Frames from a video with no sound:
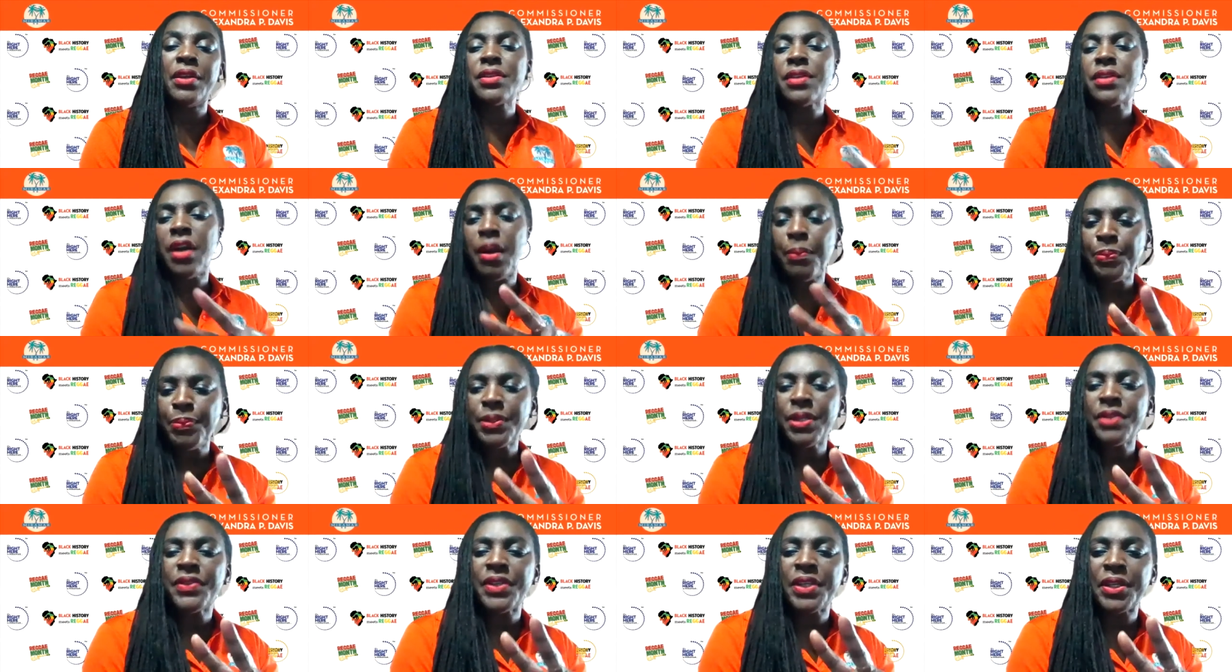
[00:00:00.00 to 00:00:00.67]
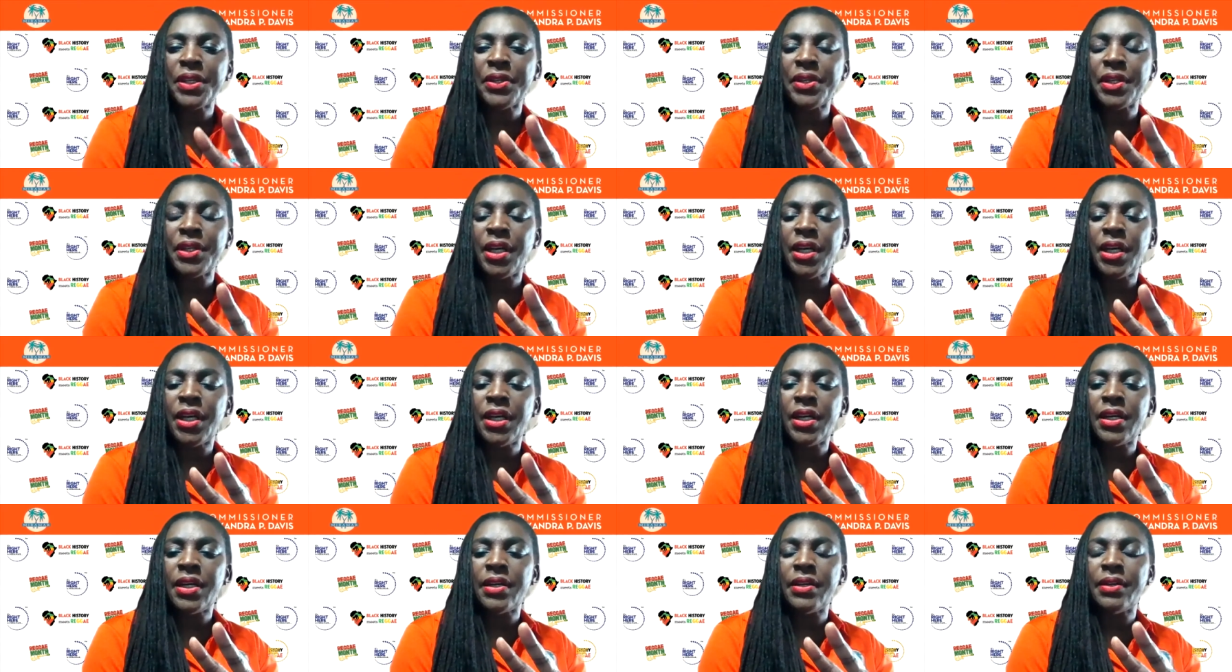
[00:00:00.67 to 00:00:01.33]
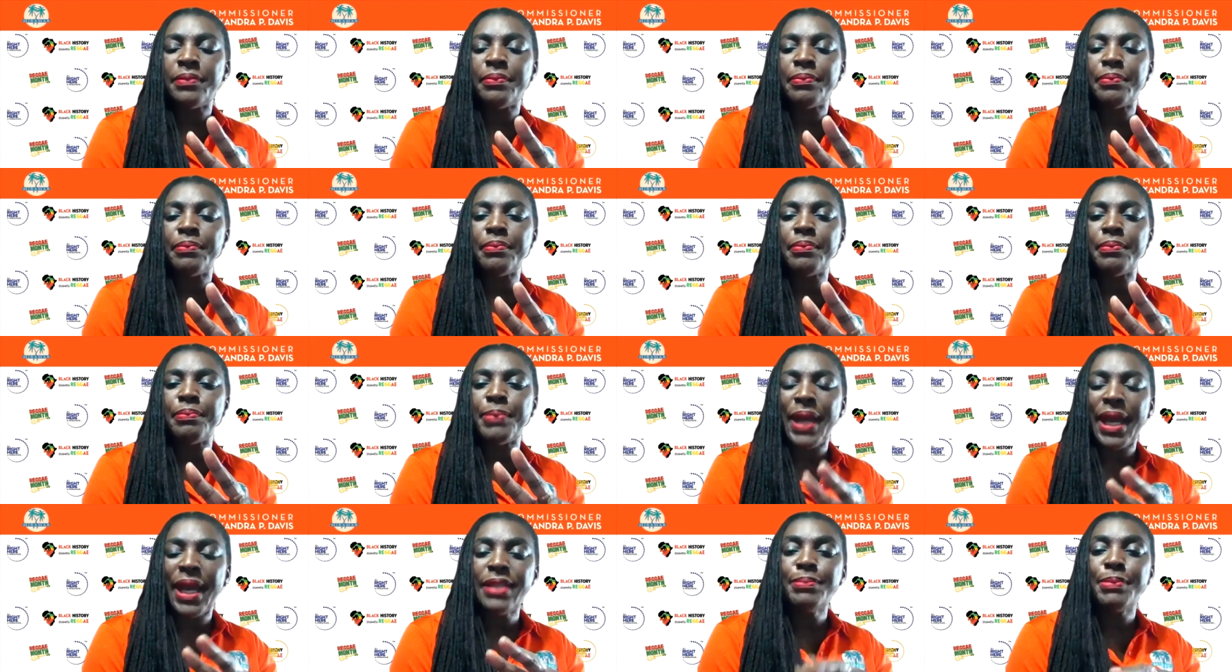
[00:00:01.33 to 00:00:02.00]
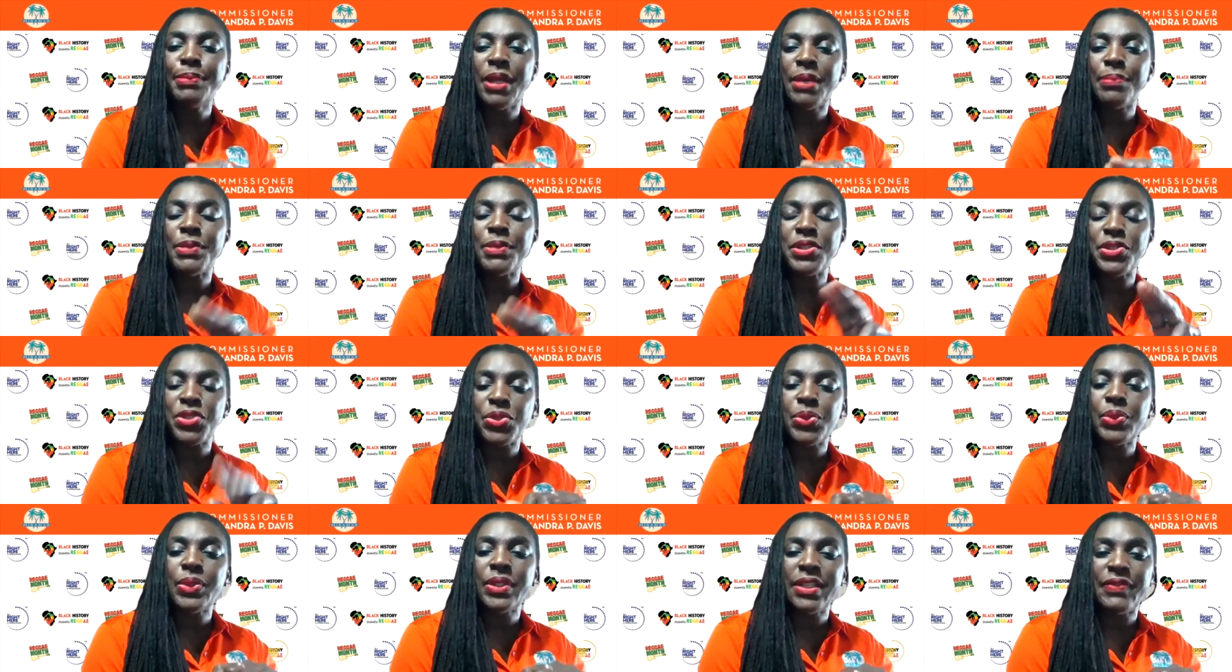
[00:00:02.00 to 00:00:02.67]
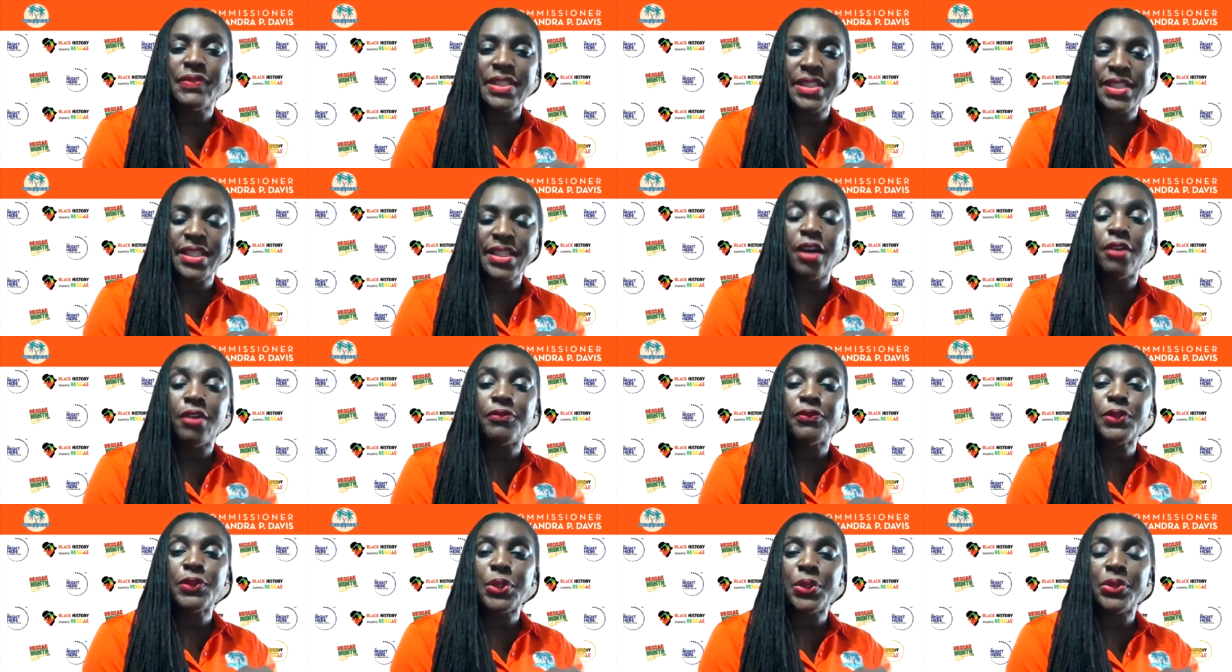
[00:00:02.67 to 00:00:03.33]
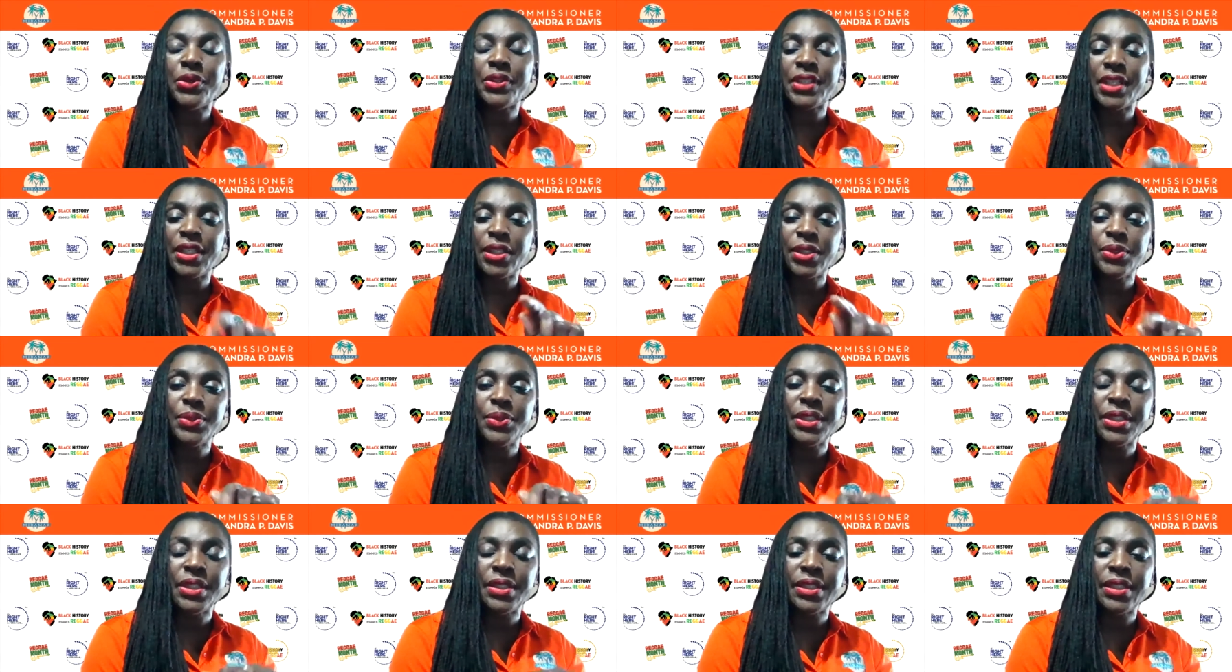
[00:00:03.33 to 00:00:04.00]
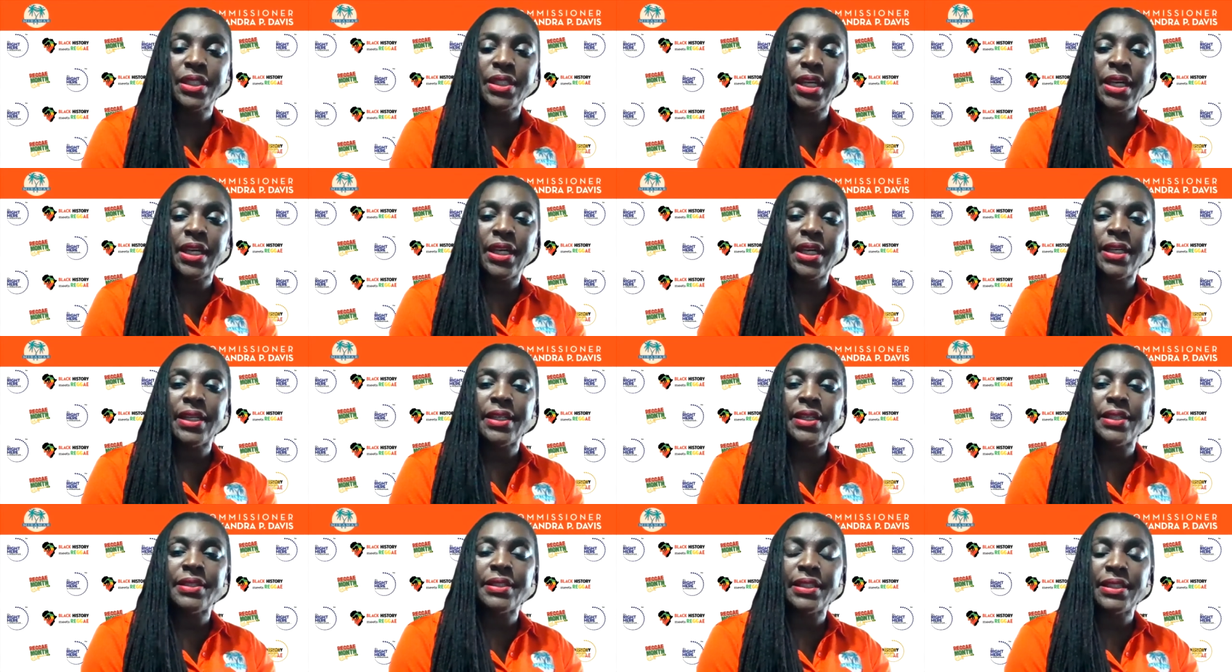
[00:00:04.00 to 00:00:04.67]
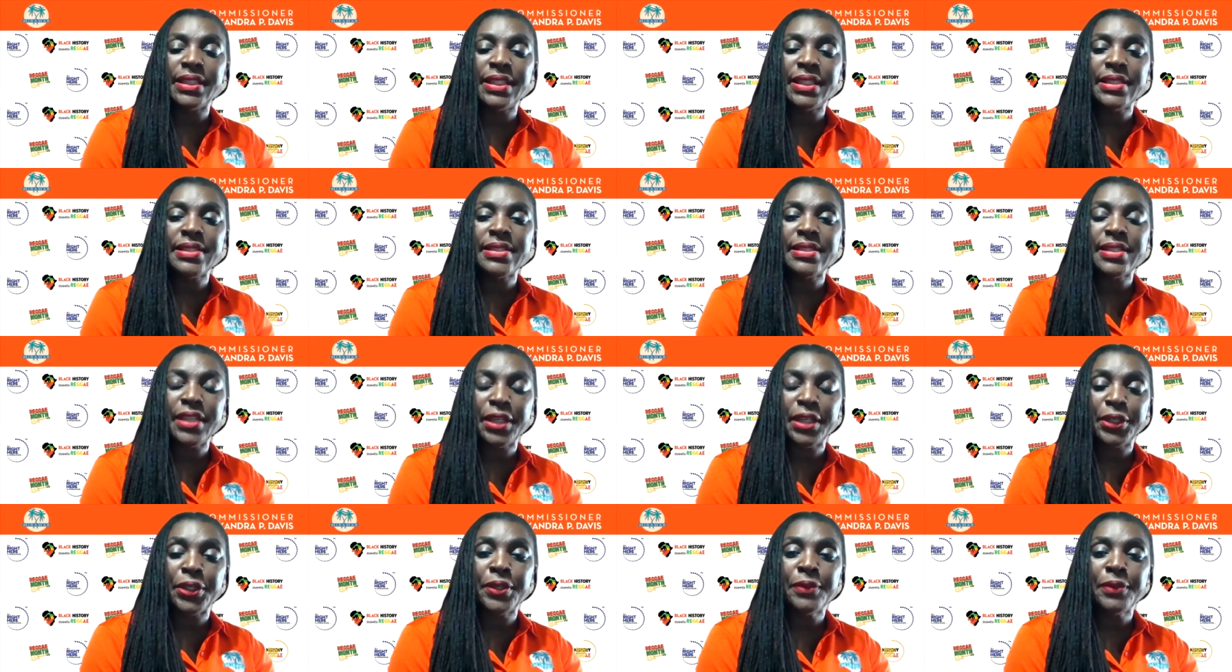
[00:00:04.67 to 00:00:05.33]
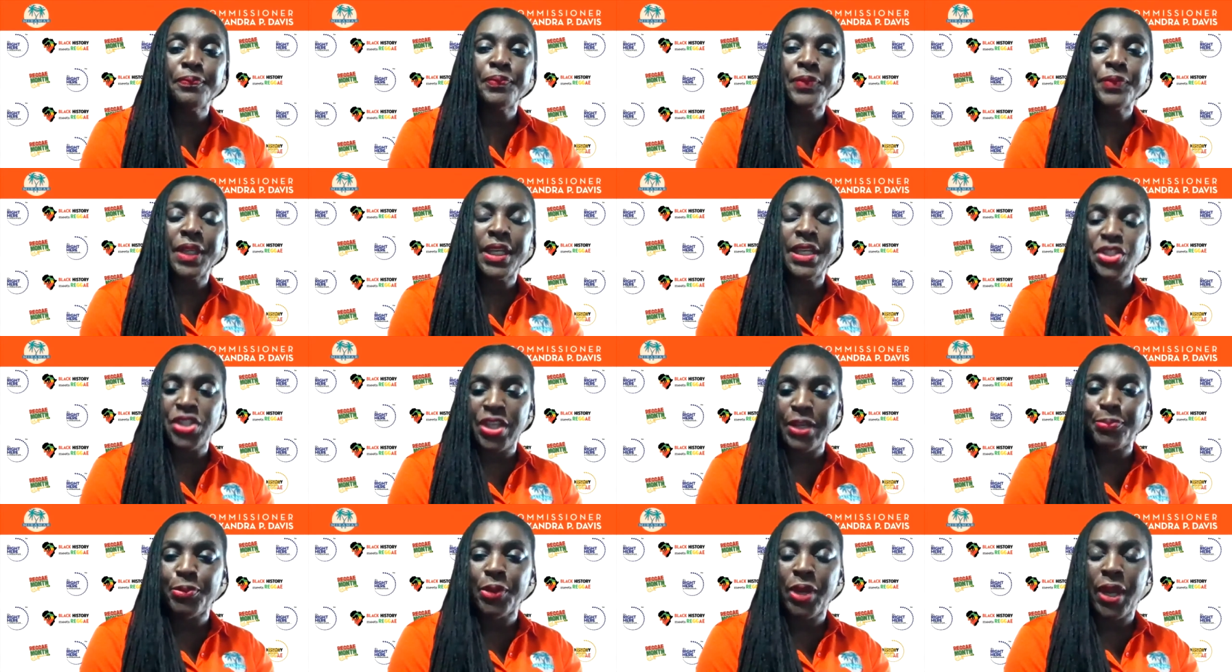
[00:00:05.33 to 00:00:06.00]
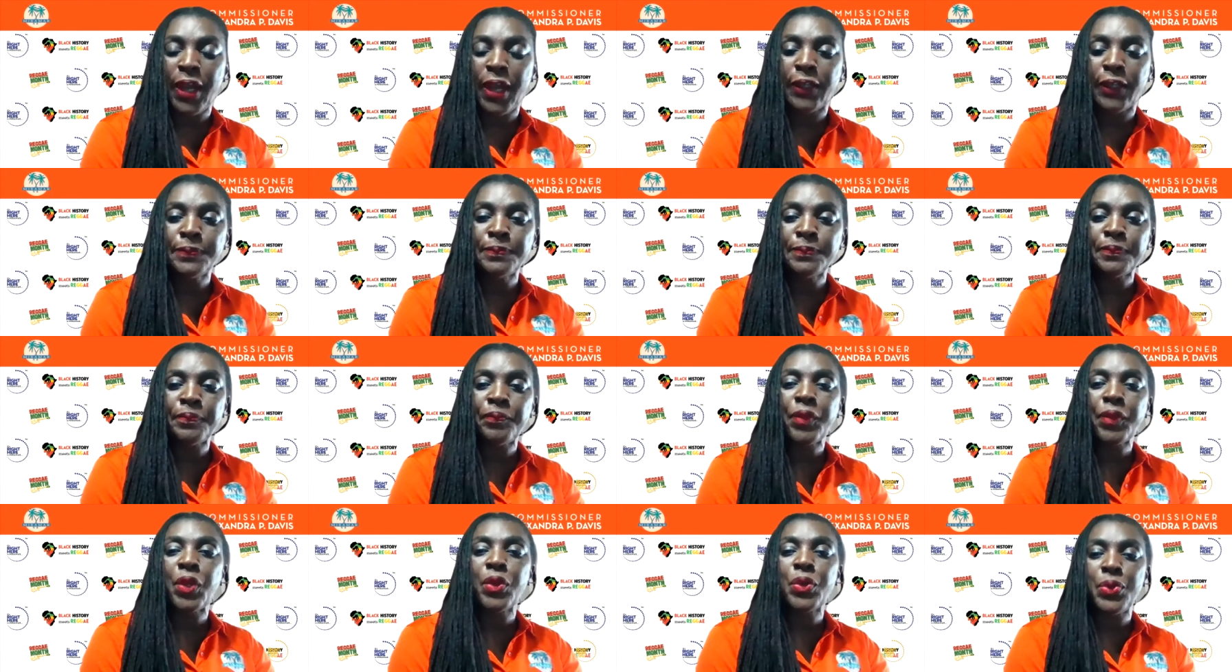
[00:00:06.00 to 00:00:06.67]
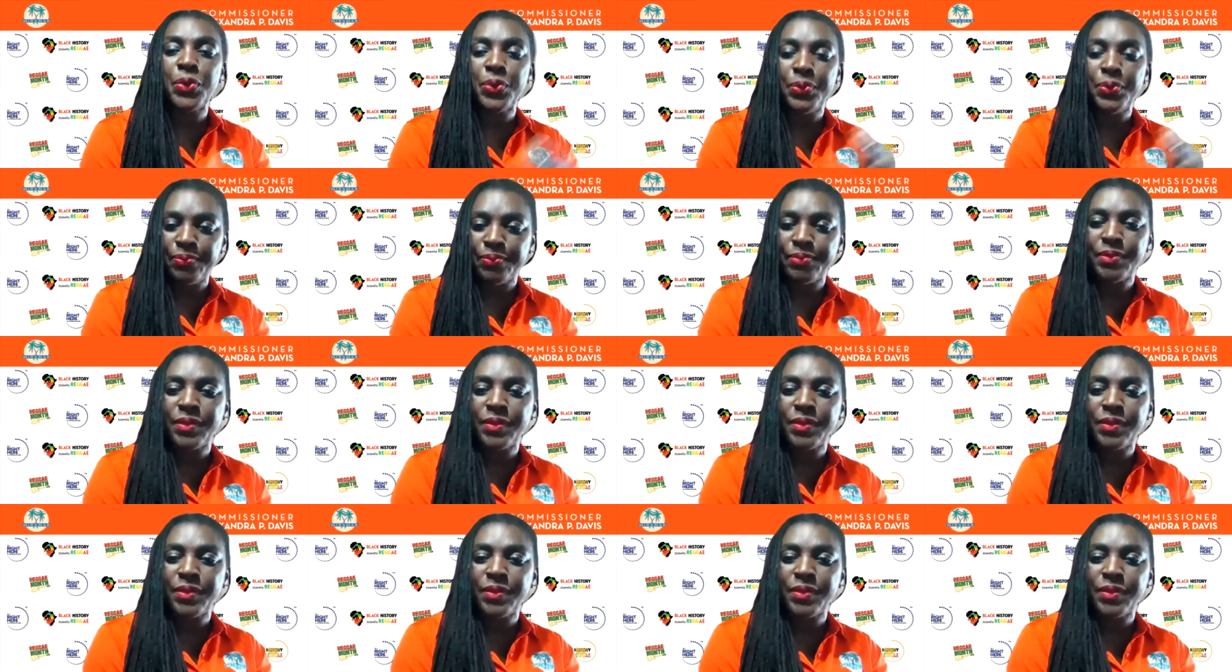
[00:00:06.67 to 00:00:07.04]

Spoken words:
couple of their band members do live in South Florida, including the lead singer AJ Brown, who